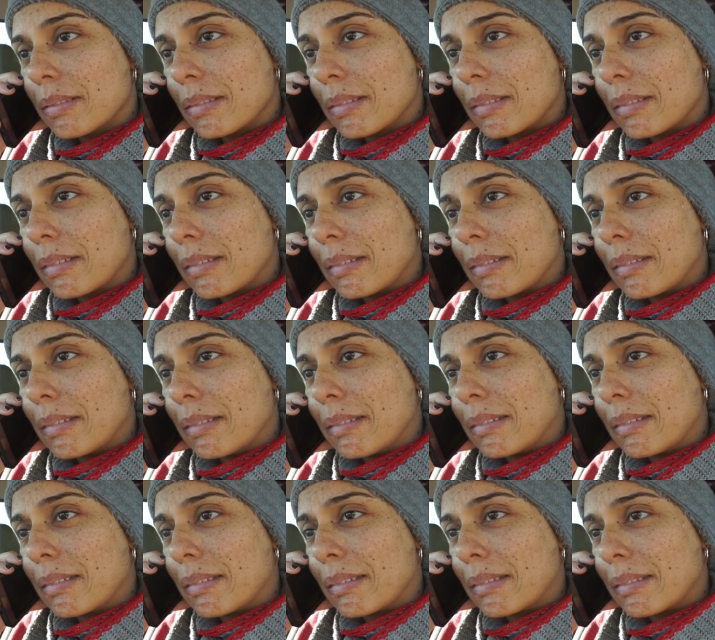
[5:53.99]

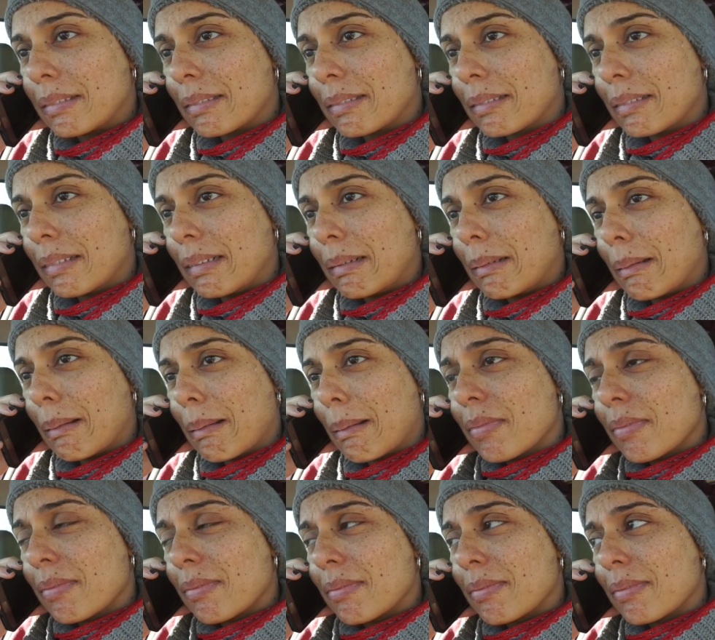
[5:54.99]
Oh,
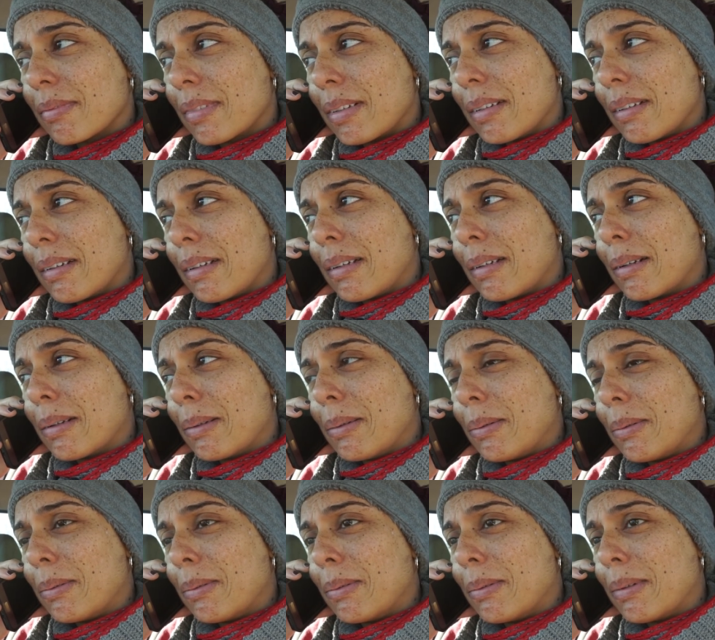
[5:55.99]
I
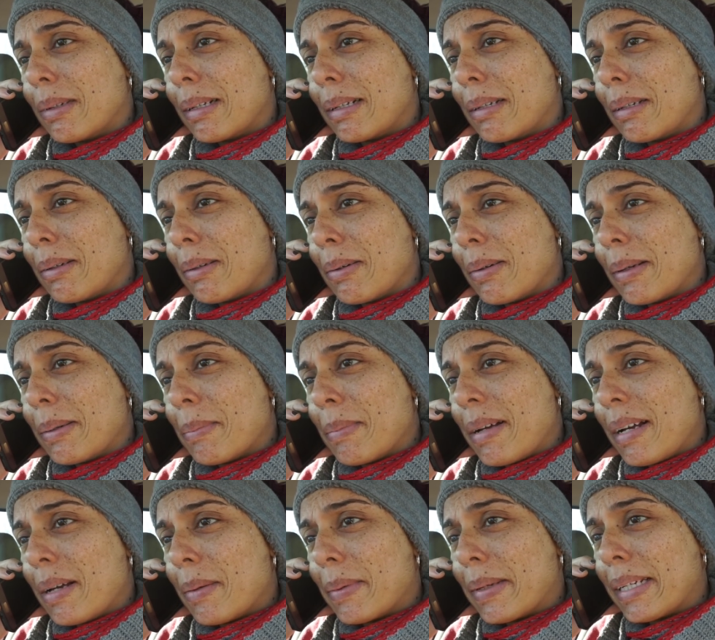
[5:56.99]
don't want to do it,
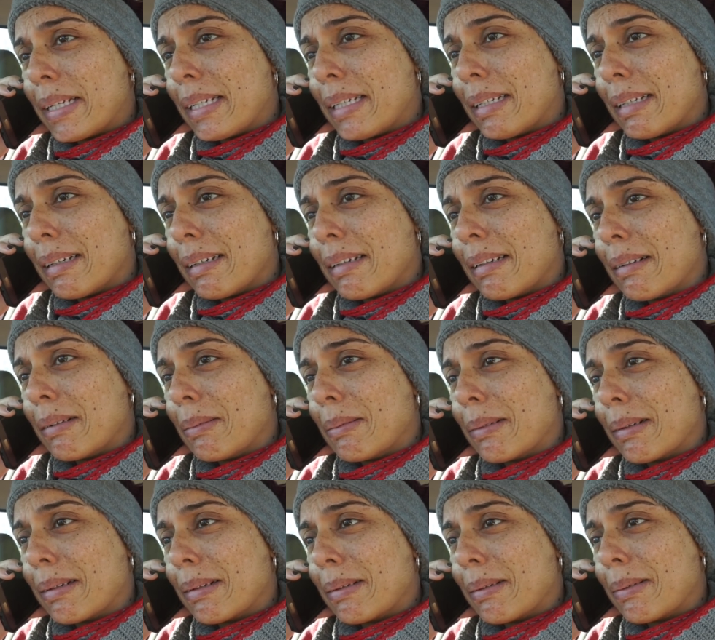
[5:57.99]
mommy. I don't
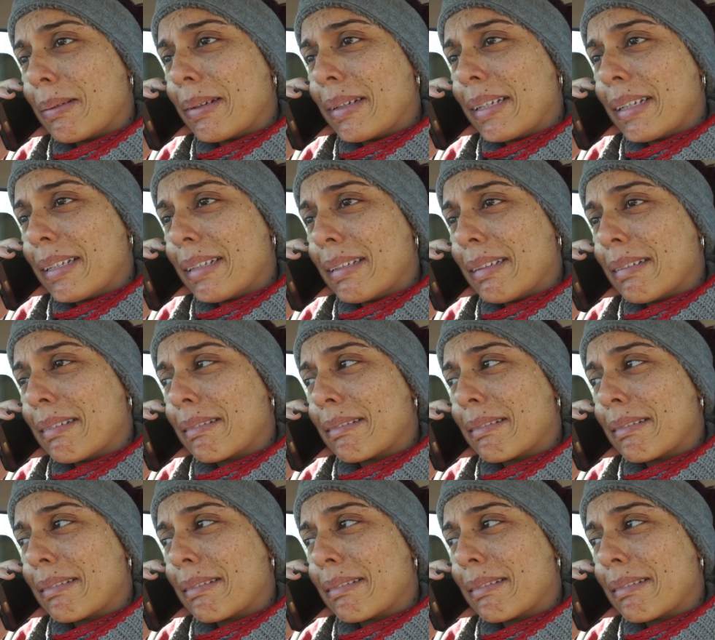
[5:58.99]
want to do it.